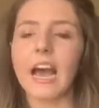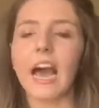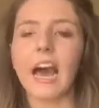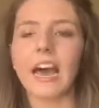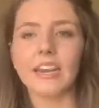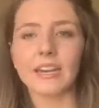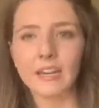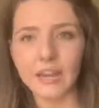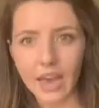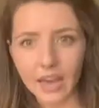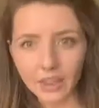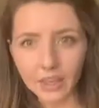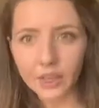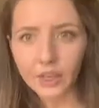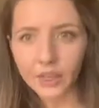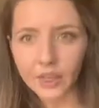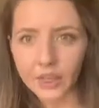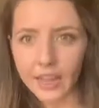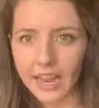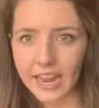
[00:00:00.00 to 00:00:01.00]

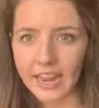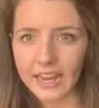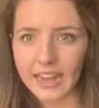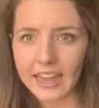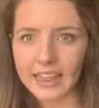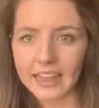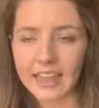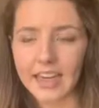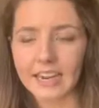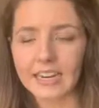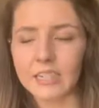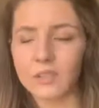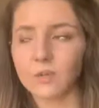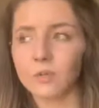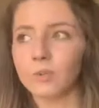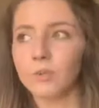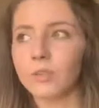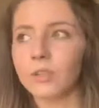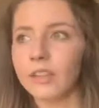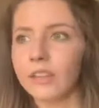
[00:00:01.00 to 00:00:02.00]
Another thing that is
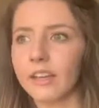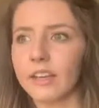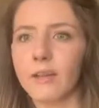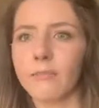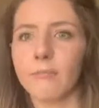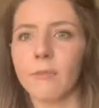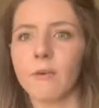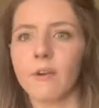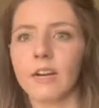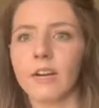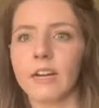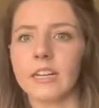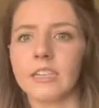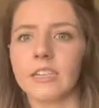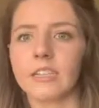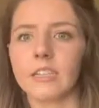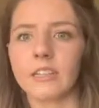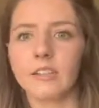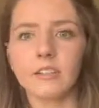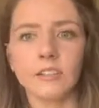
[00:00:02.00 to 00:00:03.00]
really important as
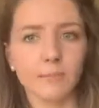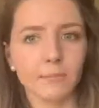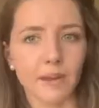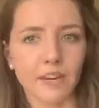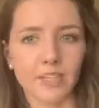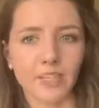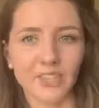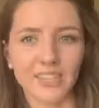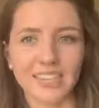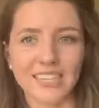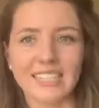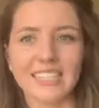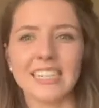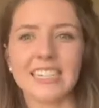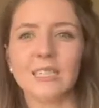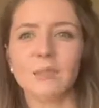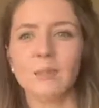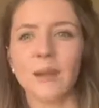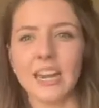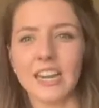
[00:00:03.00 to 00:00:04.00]
a clinical specialist
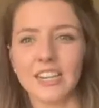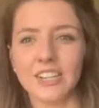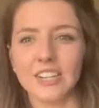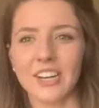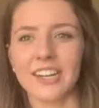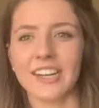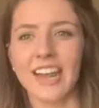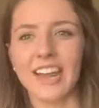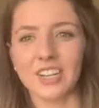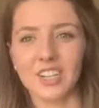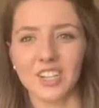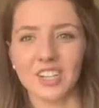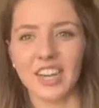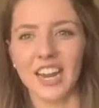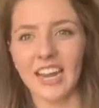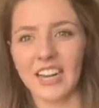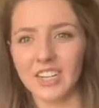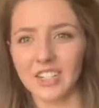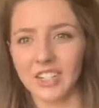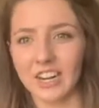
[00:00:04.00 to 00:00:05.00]
is patient
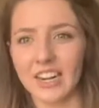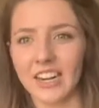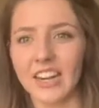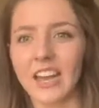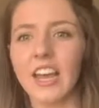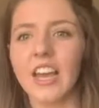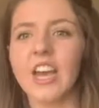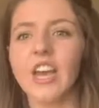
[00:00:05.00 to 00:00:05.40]
education.